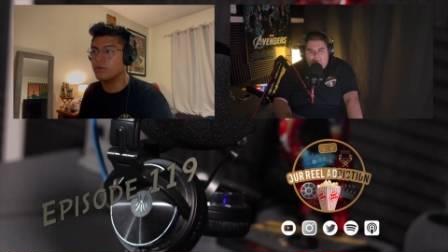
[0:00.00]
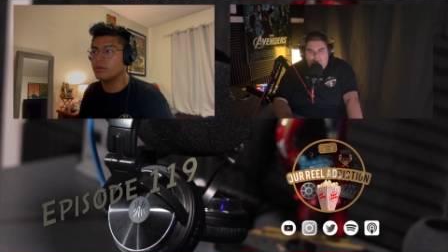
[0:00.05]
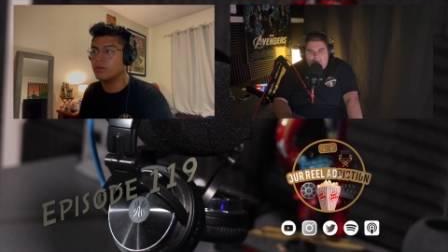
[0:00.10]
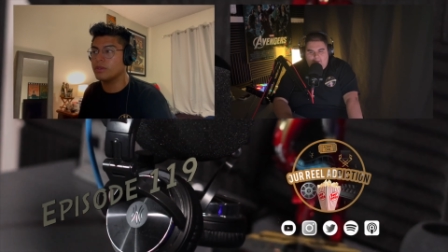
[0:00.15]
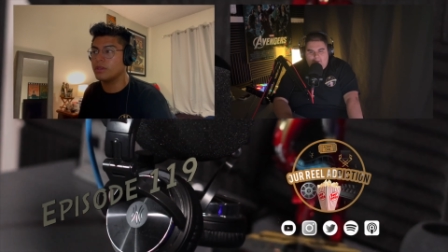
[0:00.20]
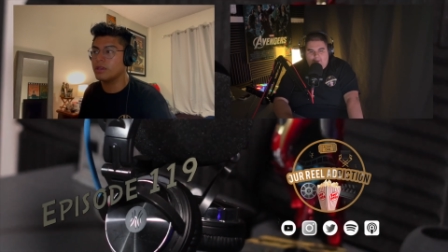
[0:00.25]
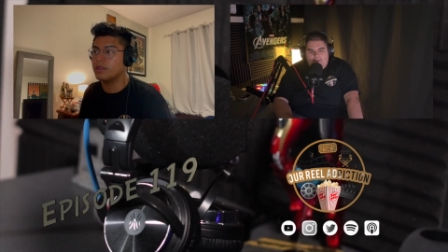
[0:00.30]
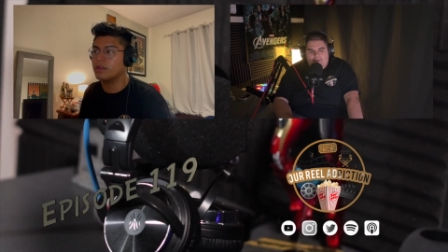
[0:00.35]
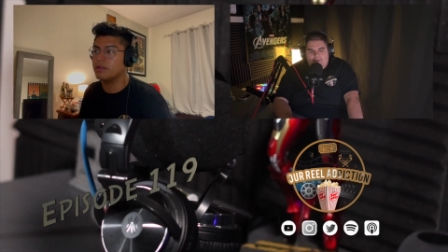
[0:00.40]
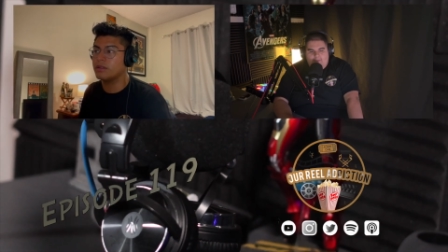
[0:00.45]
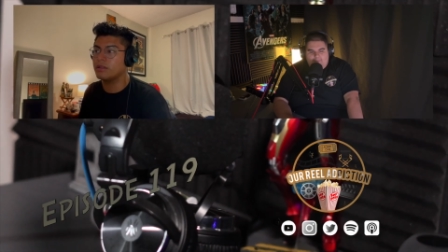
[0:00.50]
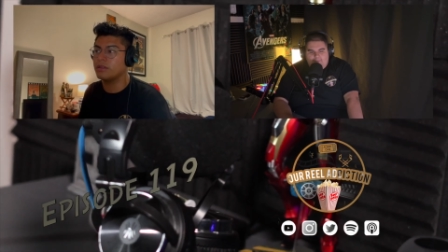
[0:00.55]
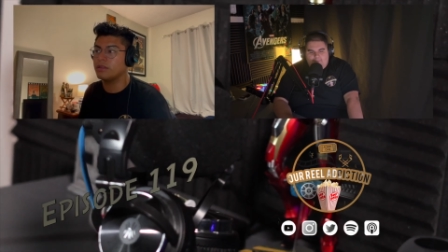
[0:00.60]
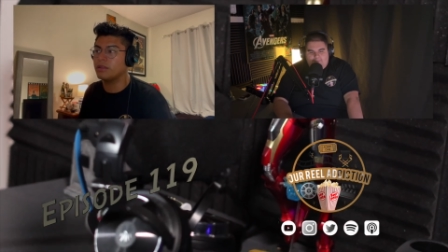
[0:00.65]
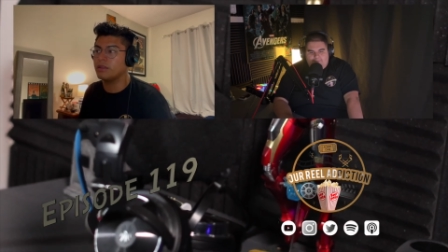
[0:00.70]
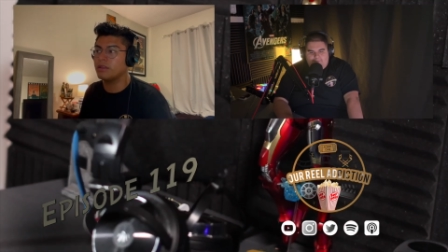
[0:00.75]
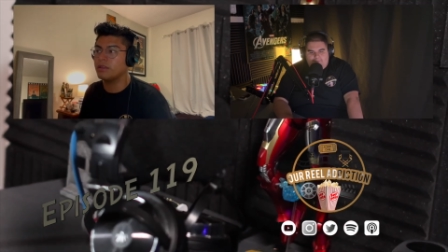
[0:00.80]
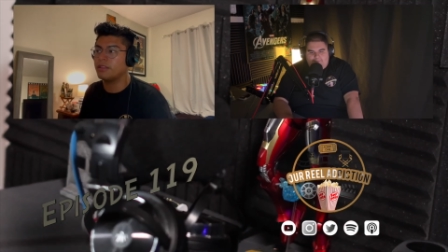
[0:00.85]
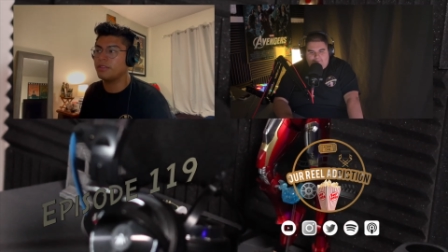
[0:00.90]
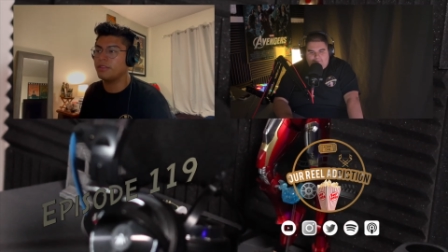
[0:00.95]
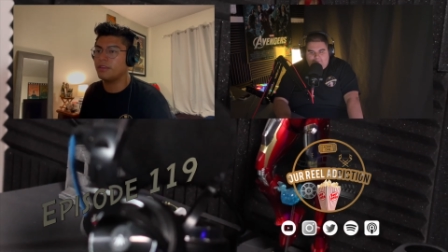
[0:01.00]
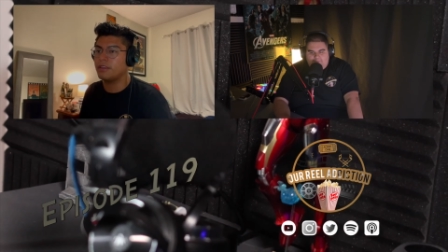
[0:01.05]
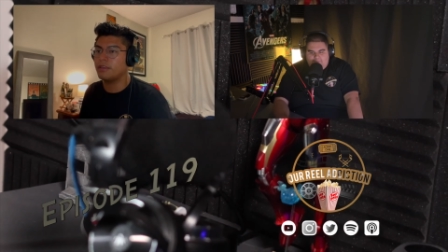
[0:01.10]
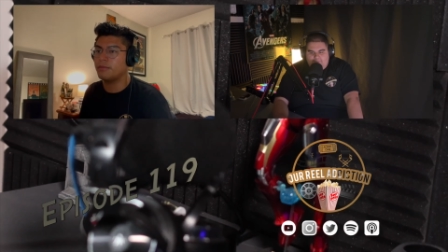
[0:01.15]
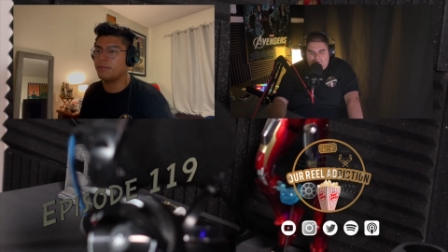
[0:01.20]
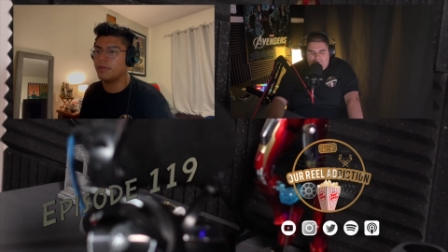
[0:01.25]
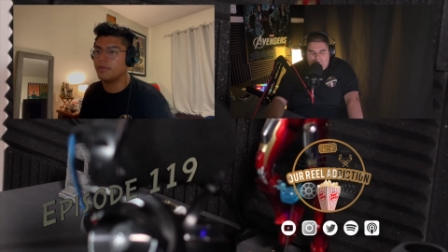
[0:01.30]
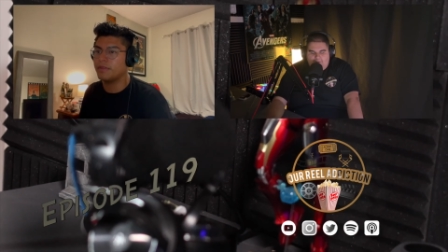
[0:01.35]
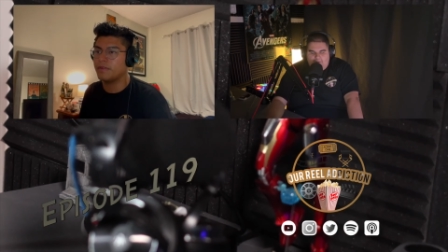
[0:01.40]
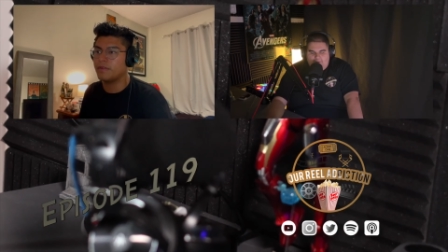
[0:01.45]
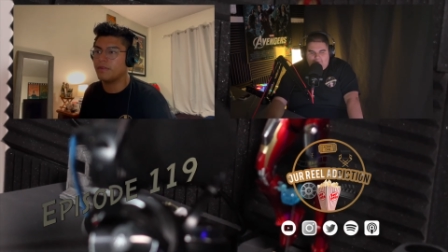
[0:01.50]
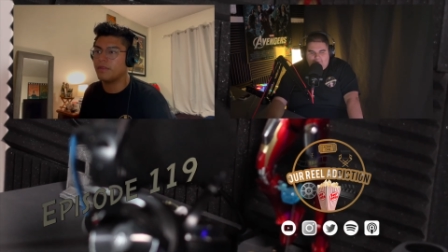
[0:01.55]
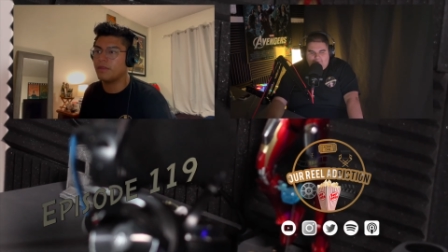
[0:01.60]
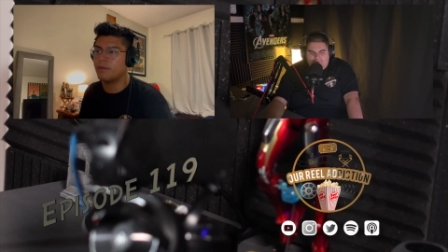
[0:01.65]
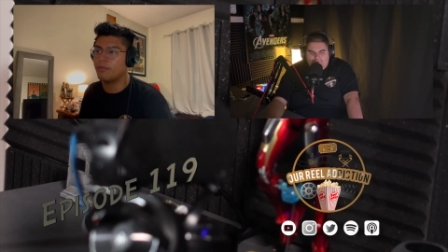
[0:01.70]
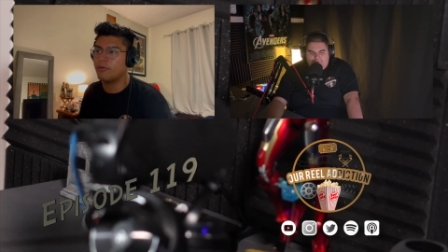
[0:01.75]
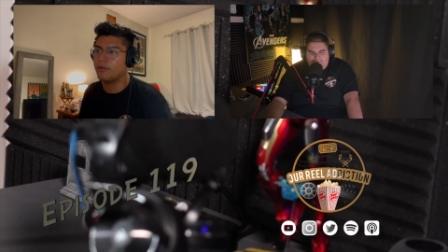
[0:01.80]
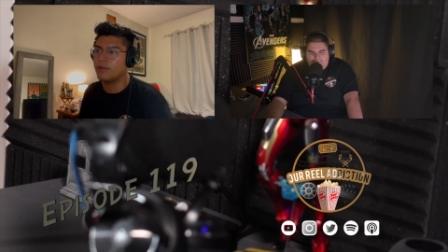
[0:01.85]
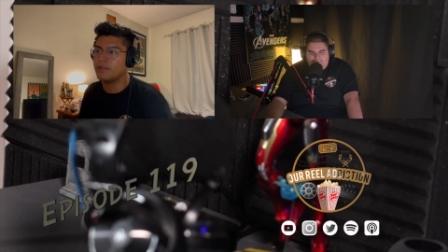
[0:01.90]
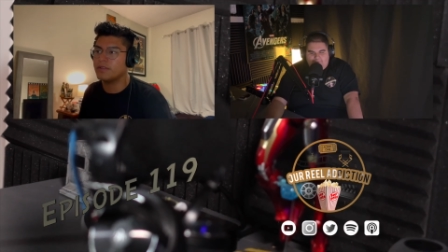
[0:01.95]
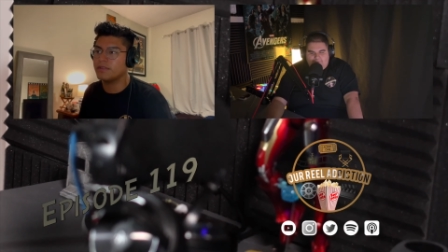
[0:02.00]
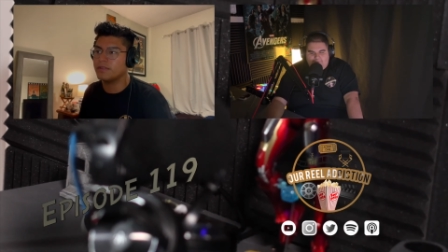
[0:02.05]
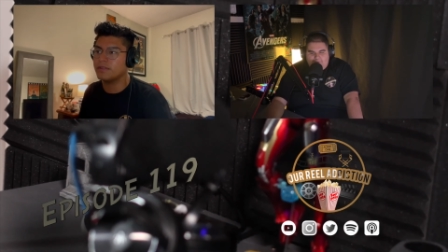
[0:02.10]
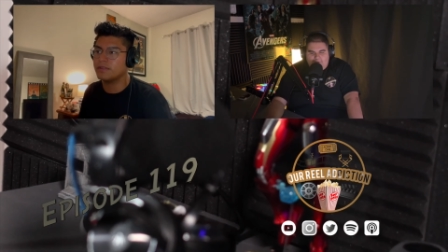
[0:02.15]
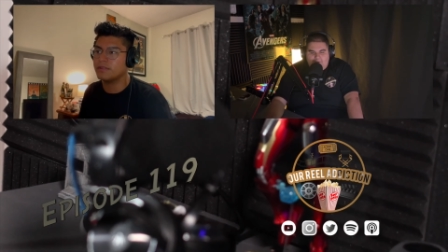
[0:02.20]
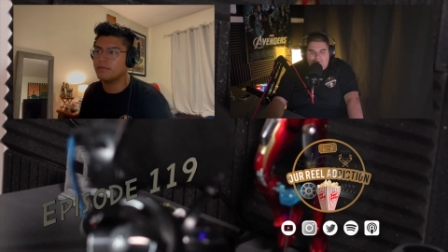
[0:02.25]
You gotta think about the collaborations